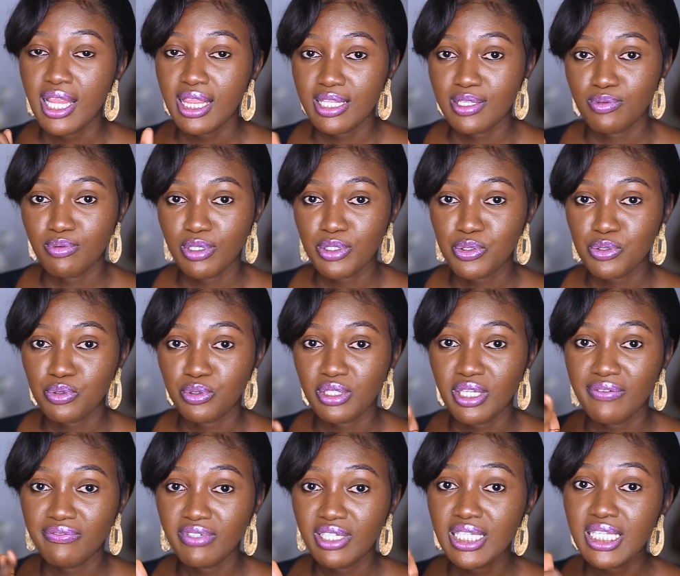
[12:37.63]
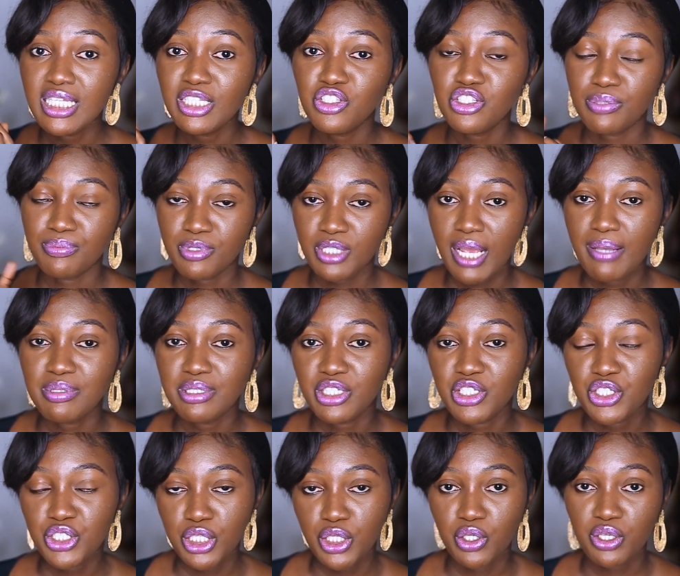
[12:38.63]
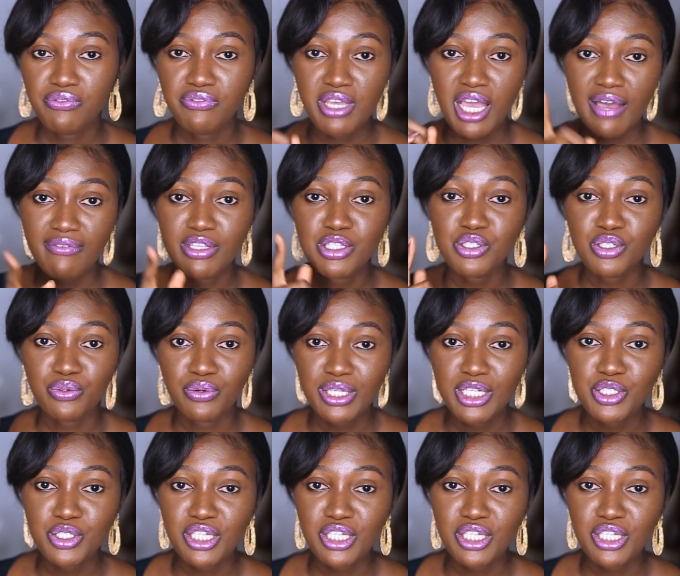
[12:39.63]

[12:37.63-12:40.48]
this one too, so definitely subscribe to this channel if you haven't already,